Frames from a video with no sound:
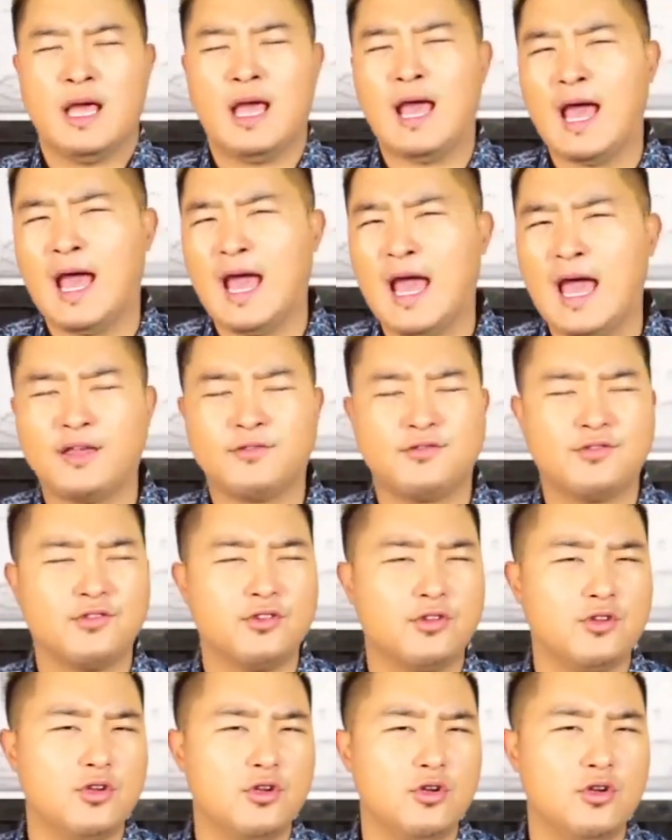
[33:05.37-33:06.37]
It has
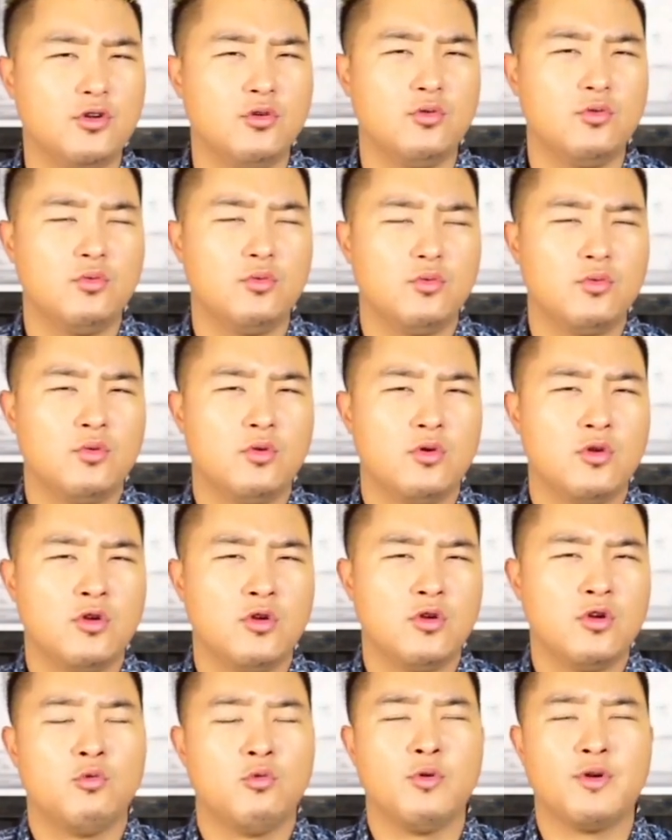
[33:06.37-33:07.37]
to do
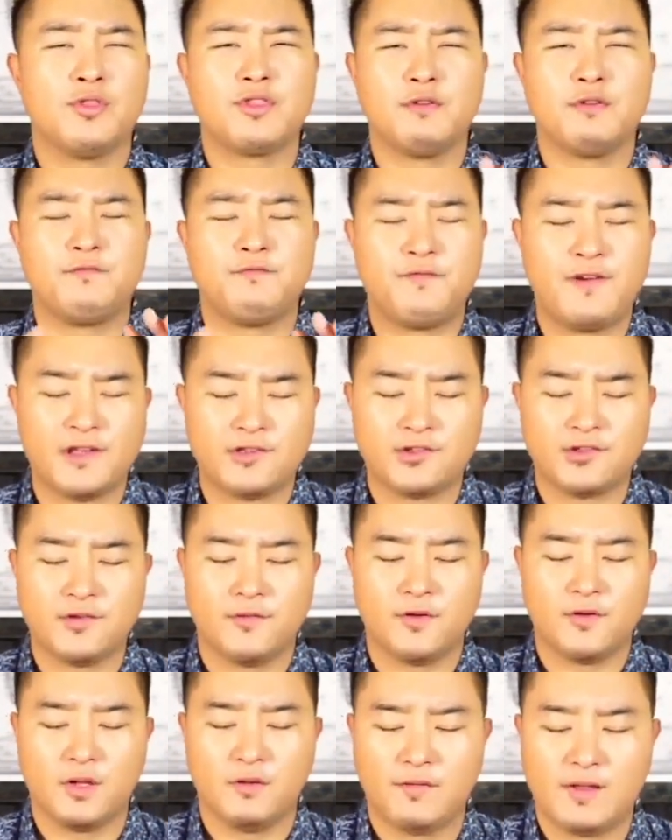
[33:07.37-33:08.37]
with the
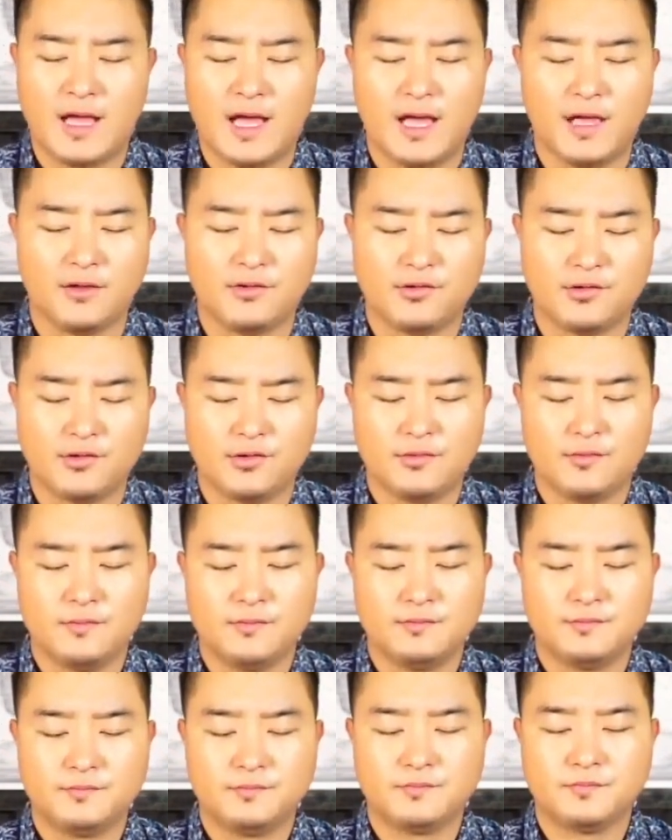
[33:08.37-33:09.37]
Festival of Lights.
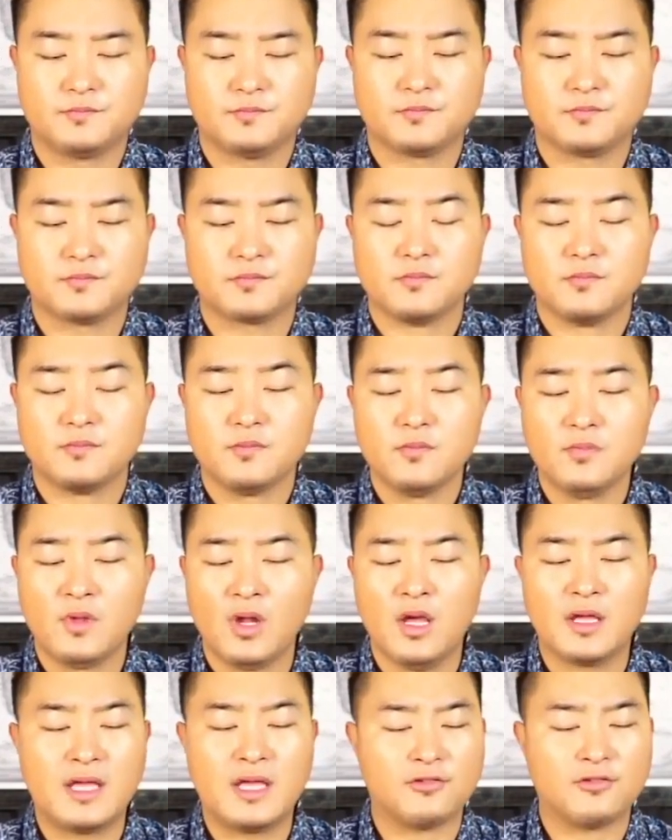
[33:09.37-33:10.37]

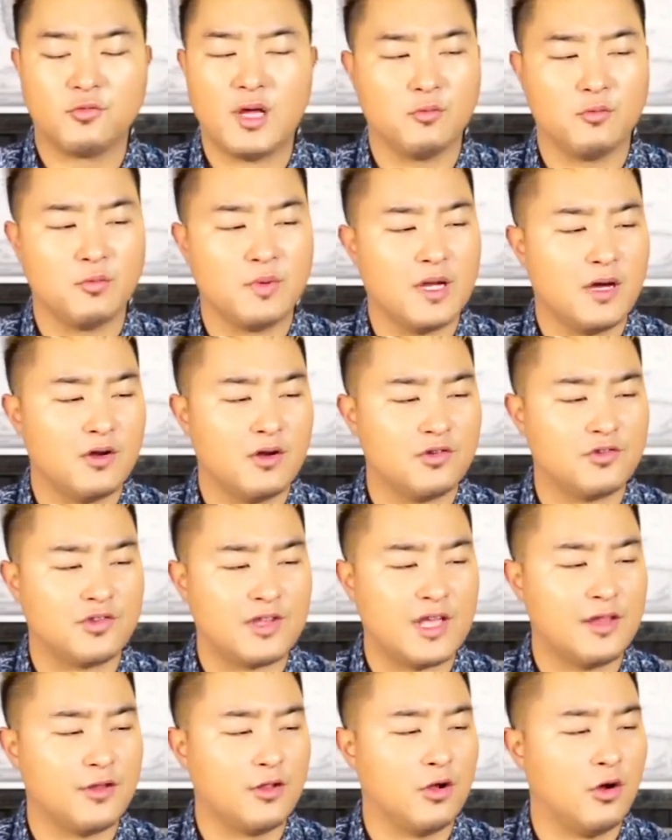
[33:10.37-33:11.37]
And guess what? We
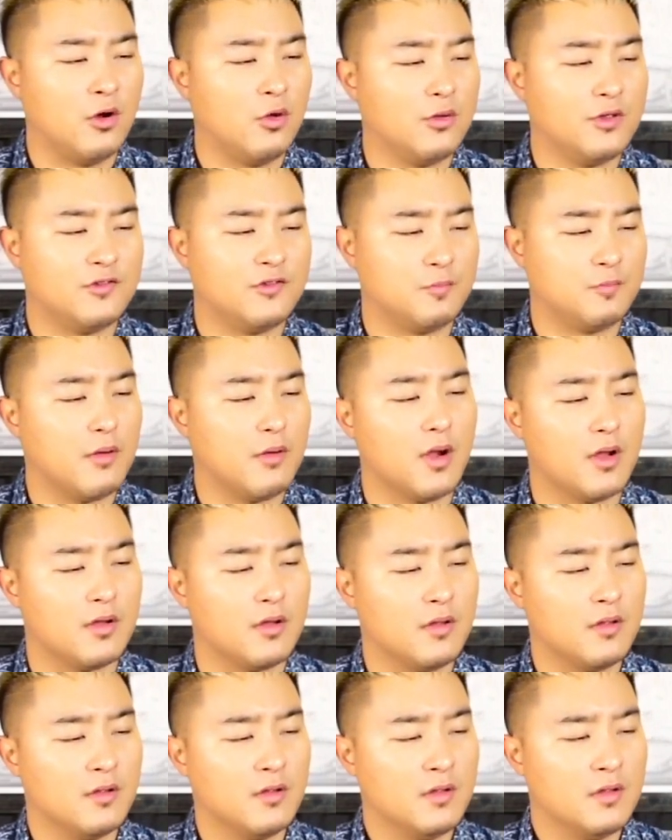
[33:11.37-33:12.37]
understand the Holy Spirit
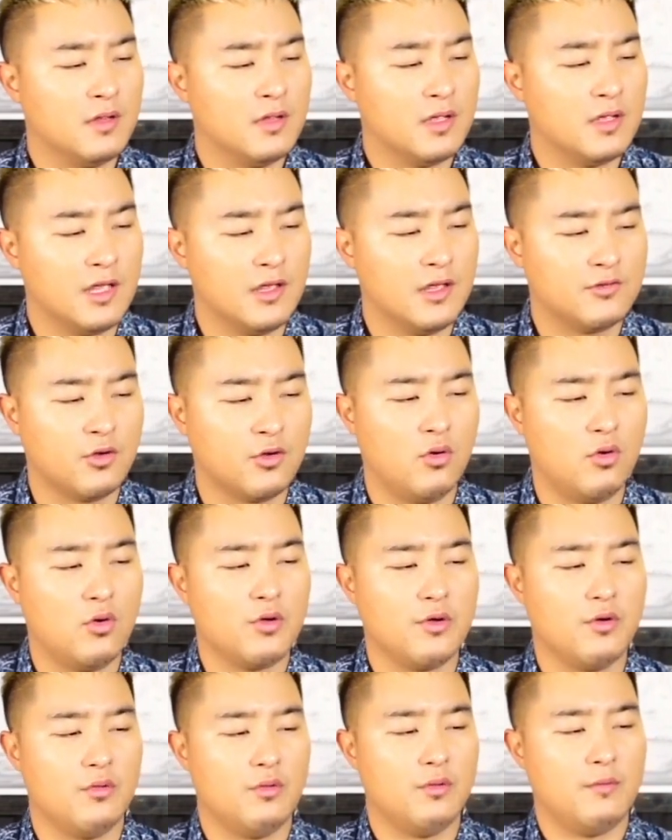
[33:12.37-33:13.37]
is the
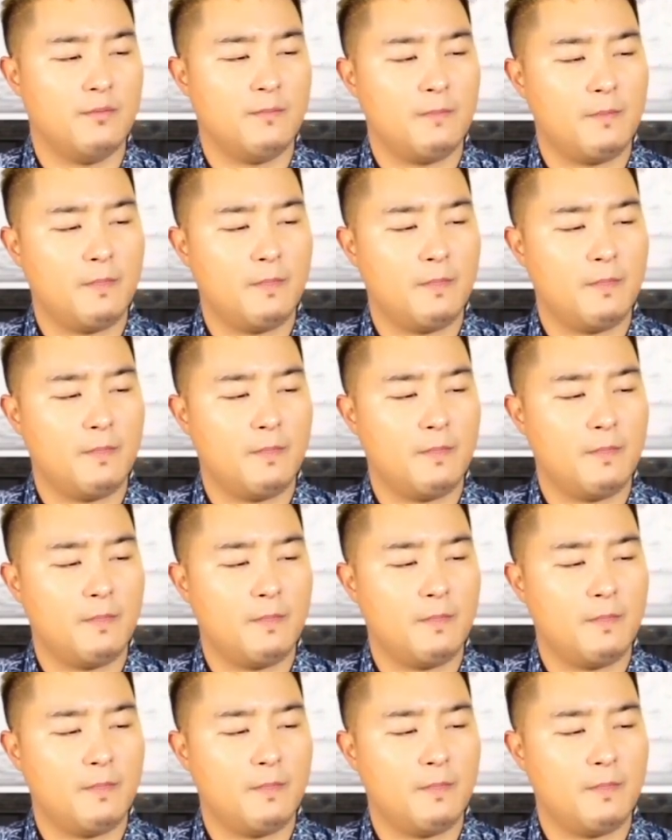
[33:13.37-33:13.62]
oil.